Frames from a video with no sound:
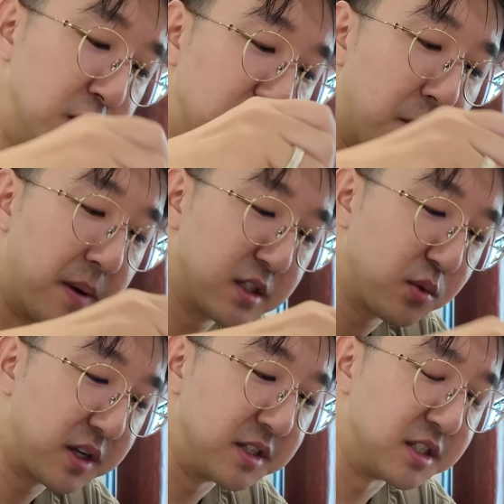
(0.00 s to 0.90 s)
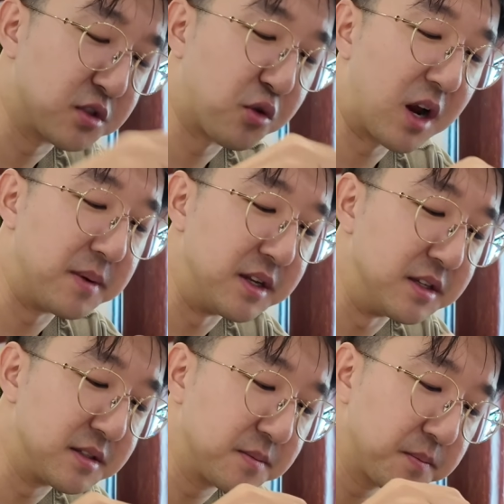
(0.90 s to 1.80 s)
So the best way I can describe it
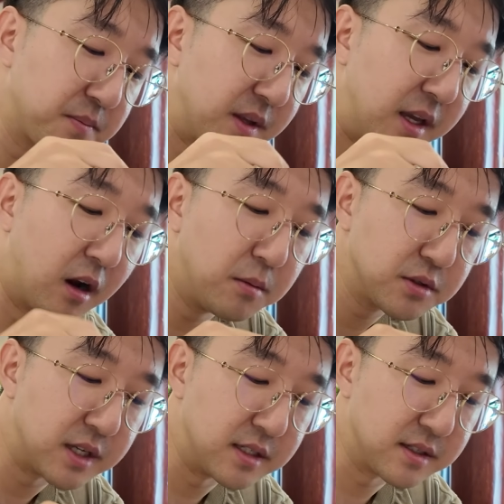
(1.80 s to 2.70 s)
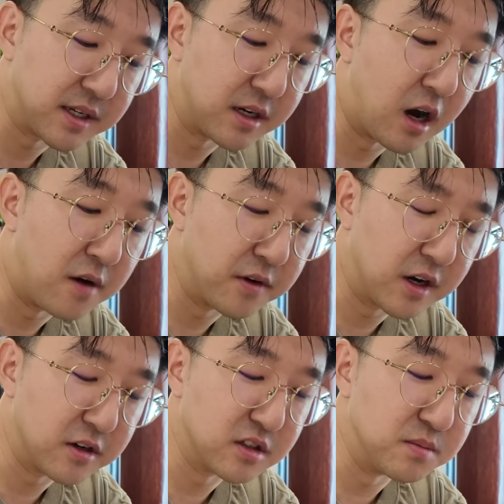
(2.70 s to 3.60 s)
is, it almost tastes like an
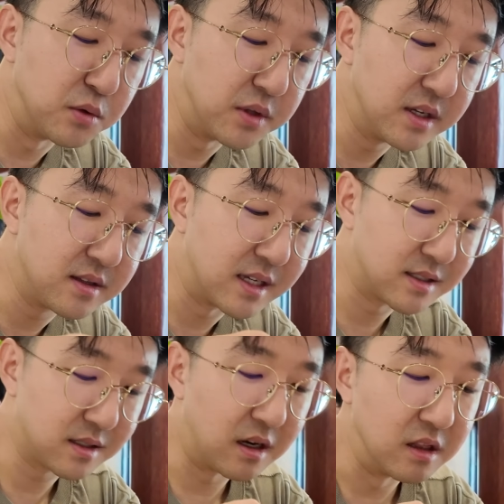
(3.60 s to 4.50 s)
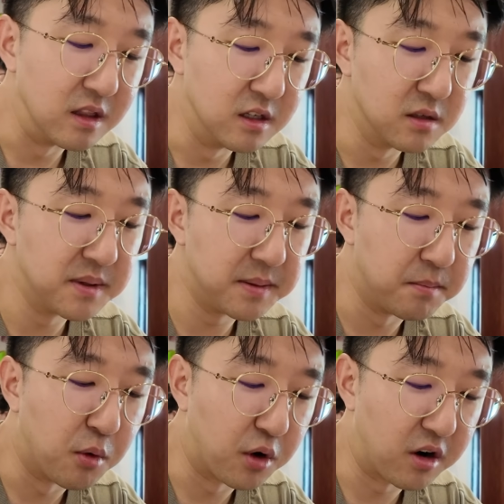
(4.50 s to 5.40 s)
avocado smoothie that's a little bit
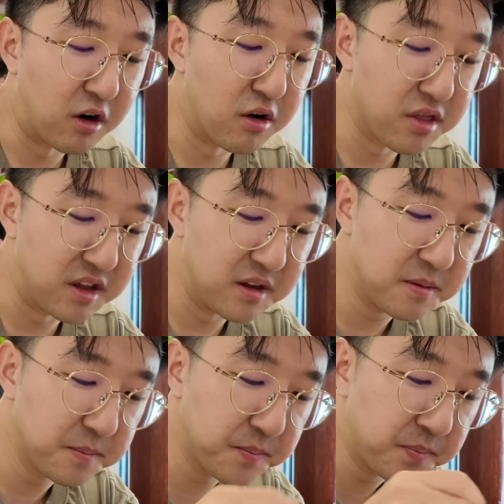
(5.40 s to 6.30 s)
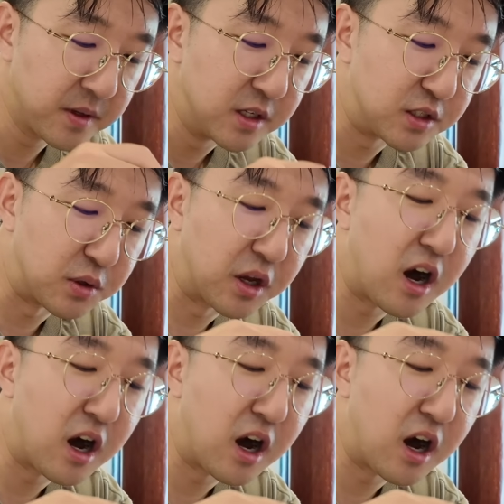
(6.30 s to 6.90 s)
more earthy so